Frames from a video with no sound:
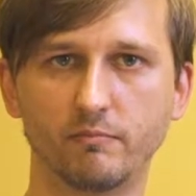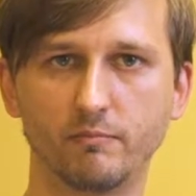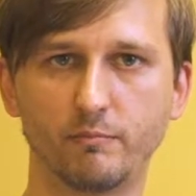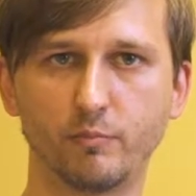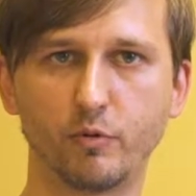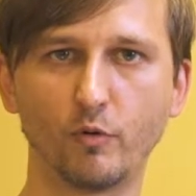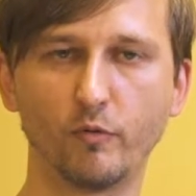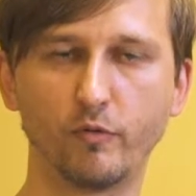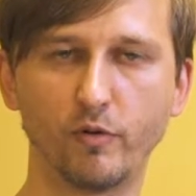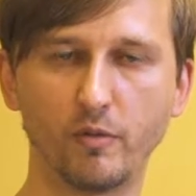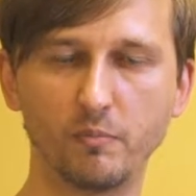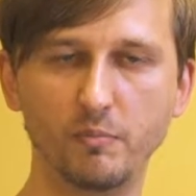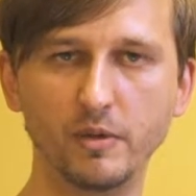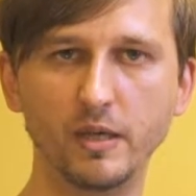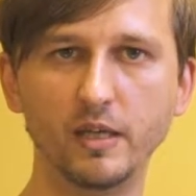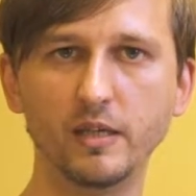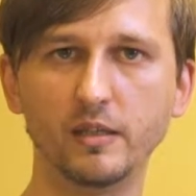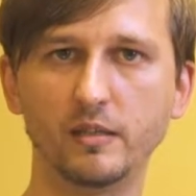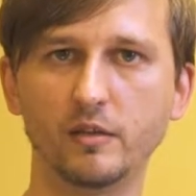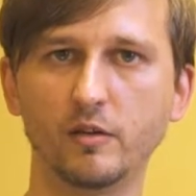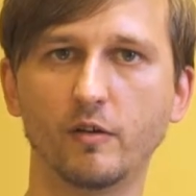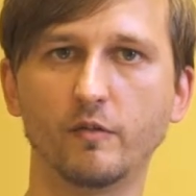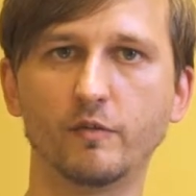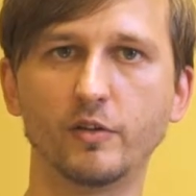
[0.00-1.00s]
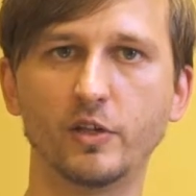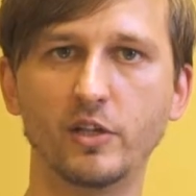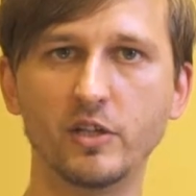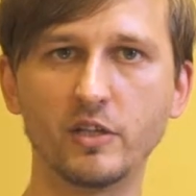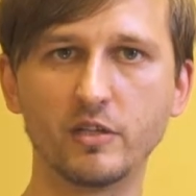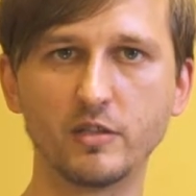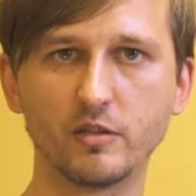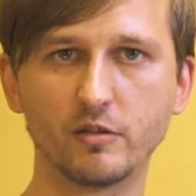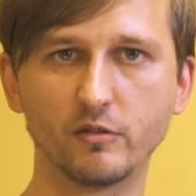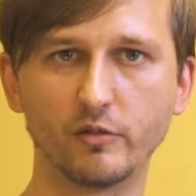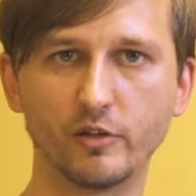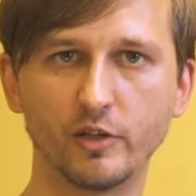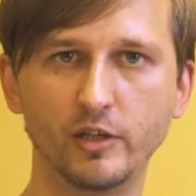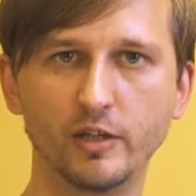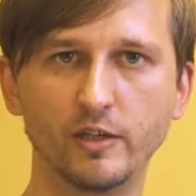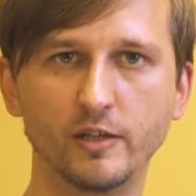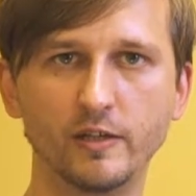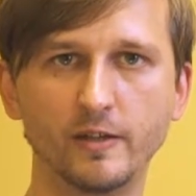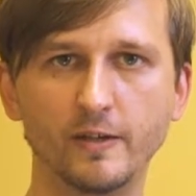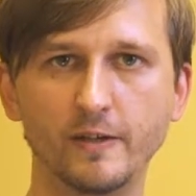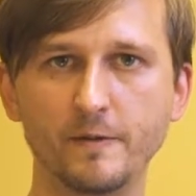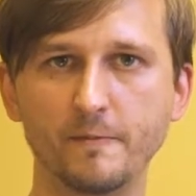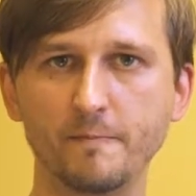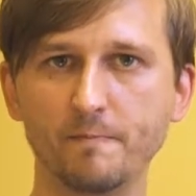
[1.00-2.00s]
provability of history,
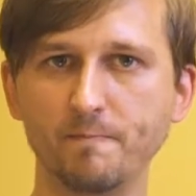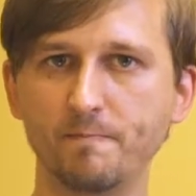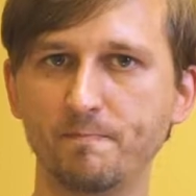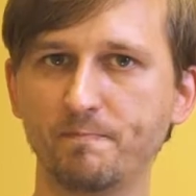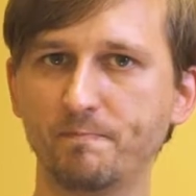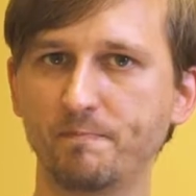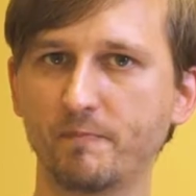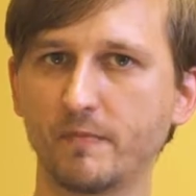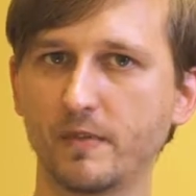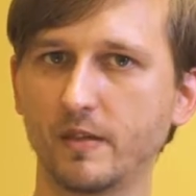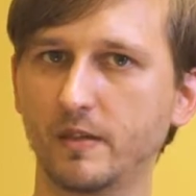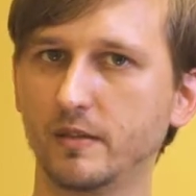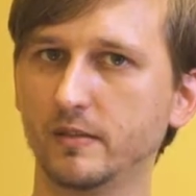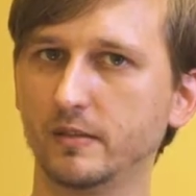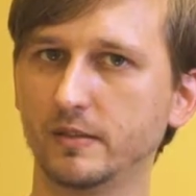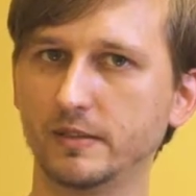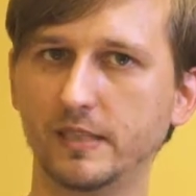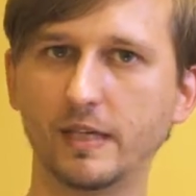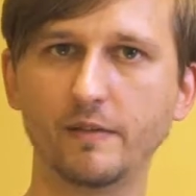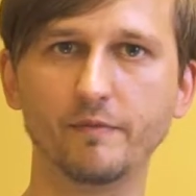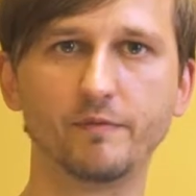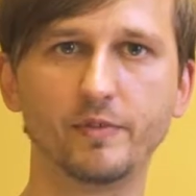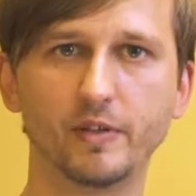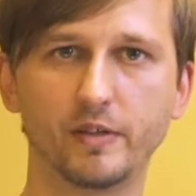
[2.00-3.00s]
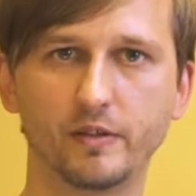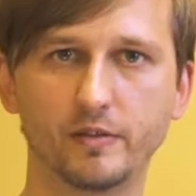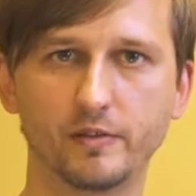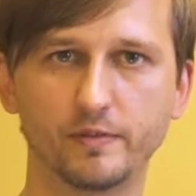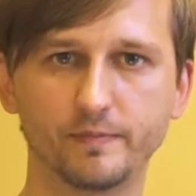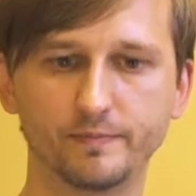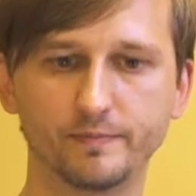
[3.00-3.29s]
something.